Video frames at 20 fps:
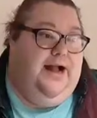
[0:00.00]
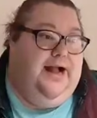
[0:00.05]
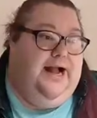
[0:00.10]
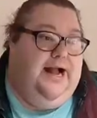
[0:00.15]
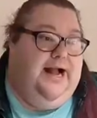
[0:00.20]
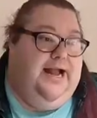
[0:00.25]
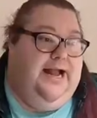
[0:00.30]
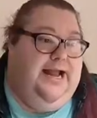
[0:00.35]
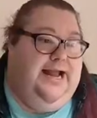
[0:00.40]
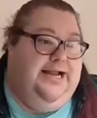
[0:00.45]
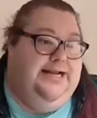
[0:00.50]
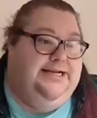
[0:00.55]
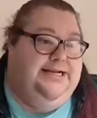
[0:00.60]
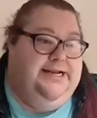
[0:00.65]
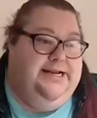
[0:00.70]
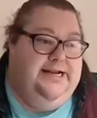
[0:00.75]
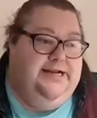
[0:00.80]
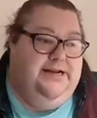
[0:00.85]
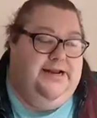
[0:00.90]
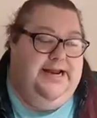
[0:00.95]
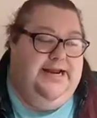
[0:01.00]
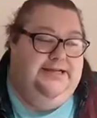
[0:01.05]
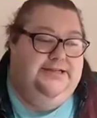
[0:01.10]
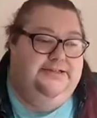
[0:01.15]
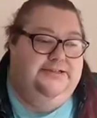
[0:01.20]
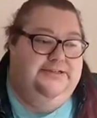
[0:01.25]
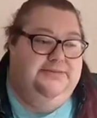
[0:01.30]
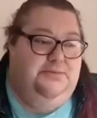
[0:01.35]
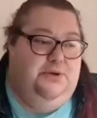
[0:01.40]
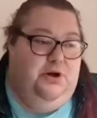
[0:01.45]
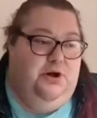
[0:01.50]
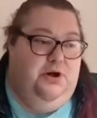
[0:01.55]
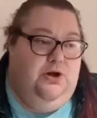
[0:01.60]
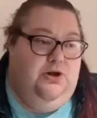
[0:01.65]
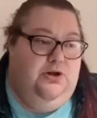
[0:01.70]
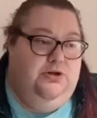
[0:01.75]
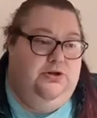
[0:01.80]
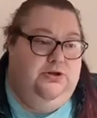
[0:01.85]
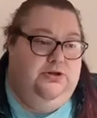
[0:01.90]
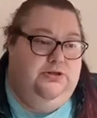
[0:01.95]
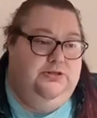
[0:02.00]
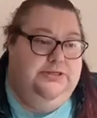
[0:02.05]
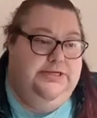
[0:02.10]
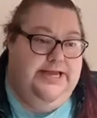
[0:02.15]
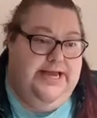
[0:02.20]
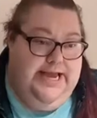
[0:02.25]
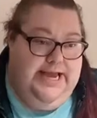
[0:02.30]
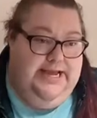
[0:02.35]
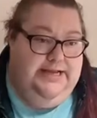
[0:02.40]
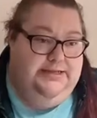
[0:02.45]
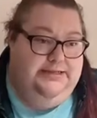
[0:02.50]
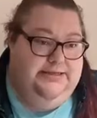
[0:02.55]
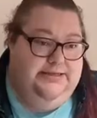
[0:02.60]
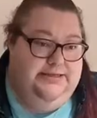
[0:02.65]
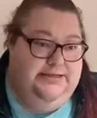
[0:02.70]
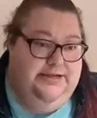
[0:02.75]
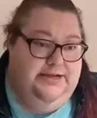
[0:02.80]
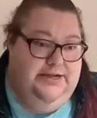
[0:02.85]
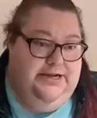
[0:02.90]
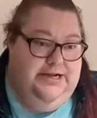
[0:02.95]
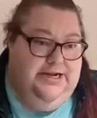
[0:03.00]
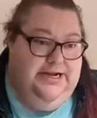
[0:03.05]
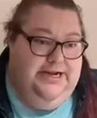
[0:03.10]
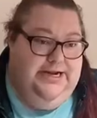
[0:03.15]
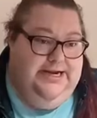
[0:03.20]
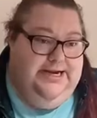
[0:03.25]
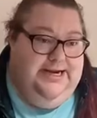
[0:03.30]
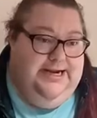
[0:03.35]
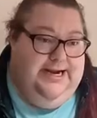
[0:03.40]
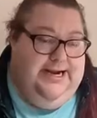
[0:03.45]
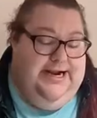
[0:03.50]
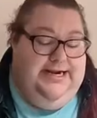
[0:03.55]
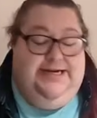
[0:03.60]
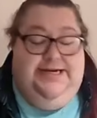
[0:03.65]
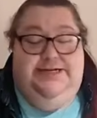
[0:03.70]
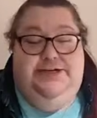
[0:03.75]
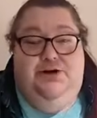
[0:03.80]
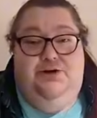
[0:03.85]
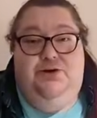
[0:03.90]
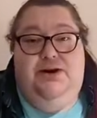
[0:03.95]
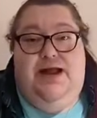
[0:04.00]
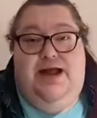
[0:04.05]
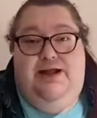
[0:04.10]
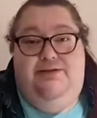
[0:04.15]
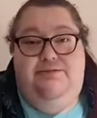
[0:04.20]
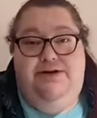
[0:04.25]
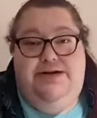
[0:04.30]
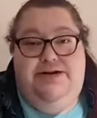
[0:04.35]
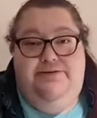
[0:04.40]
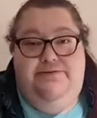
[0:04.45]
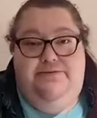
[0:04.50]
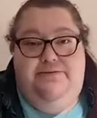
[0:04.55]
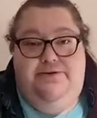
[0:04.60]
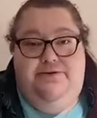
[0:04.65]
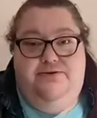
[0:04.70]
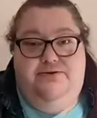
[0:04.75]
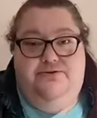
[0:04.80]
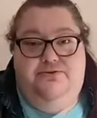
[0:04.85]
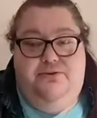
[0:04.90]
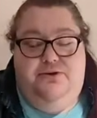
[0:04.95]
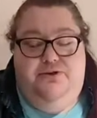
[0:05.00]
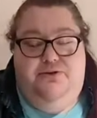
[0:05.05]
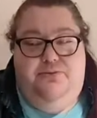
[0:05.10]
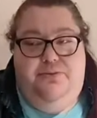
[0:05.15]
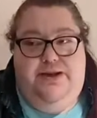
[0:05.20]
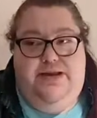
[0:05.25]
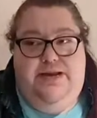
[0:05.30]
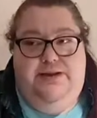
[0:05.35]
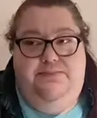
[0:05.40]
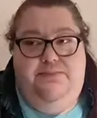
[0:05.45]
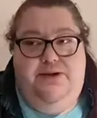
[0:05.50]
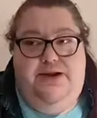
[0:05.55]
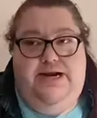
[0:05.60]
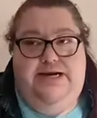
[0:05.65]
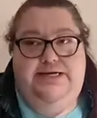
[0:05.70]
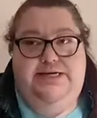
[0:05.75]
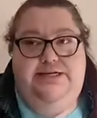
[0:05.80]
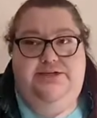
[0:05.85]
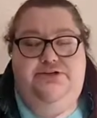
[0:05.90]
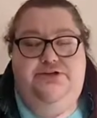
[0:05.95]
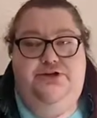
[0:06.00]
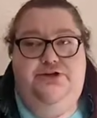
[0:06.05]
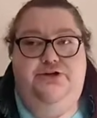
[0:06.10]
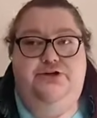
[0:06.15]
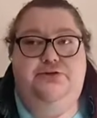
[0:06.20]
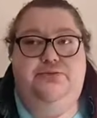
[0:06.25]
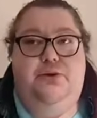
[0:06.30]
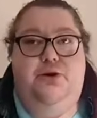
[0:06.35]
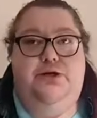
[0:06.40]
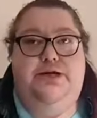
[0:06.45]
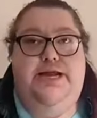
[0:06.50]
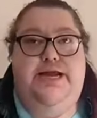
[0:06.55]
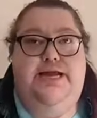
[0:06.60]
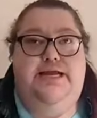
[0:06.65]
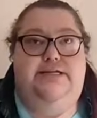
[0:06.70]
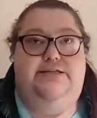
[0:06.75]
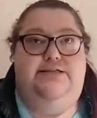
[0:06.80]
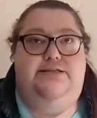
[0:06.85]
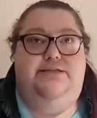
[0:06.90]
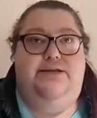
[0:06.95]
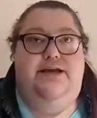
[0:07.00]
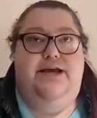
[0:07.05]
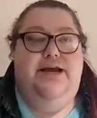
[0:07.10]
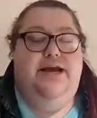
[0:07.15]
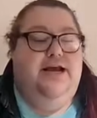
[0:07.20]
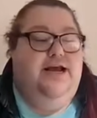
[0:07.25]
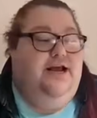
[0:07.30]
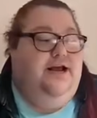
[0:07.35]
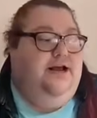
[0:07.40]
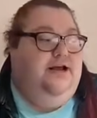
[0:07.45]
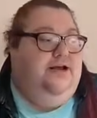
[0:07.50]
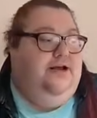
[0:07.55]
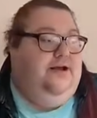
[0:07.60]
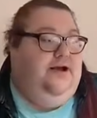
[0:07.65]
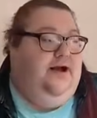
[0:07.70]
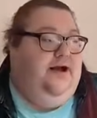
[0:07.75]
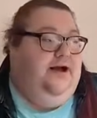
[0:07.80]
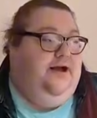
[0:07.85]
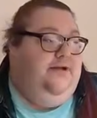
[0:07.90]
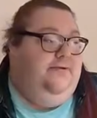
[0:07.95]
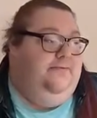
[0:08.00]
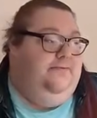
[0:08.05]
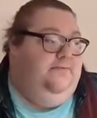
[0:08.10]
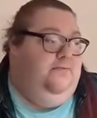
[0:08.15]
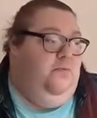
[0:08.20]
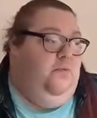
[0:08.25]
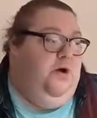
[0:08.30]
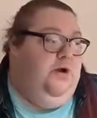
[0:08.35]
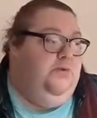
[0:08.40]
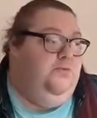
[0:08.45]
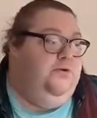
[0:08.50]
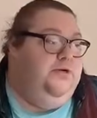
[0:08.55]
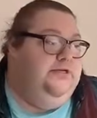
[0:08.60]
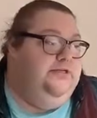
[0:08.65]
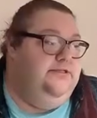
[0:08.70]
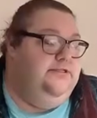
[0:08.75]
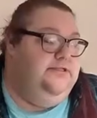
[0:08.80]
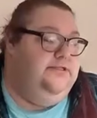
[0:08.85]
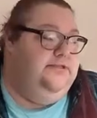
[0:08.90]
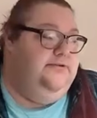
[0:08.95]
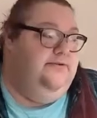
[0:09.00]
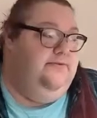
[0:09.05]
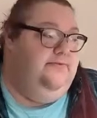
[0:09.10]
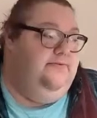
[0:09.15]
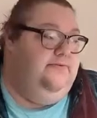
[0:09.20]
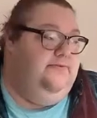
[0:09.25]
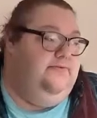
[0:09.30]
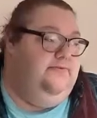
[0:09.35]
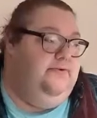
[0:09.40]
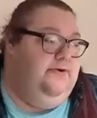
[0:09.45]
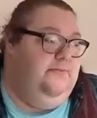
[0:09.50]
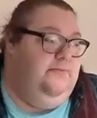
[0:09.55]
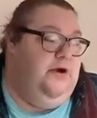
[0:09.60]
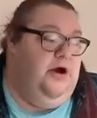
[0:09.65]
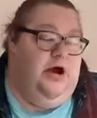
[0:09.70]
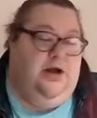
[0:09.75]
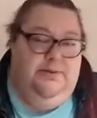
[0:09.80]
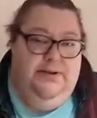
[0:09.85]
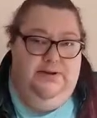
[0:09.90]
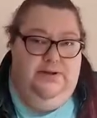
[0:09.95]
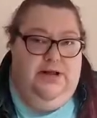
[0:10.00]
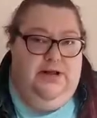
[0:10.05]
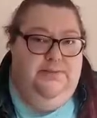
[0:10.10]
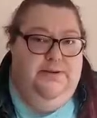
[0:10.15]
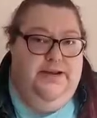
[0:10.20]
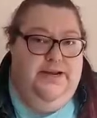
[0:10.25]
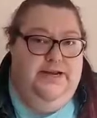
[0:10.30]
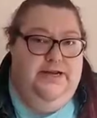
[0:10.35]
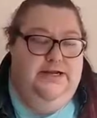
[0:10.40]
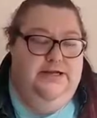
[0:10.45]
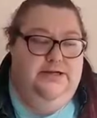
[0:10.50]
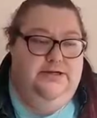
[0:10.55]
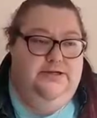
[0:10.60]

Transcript: I did a small kit. And I don't have any of those with me, but I did two small kits. One was from Hobby Lobby,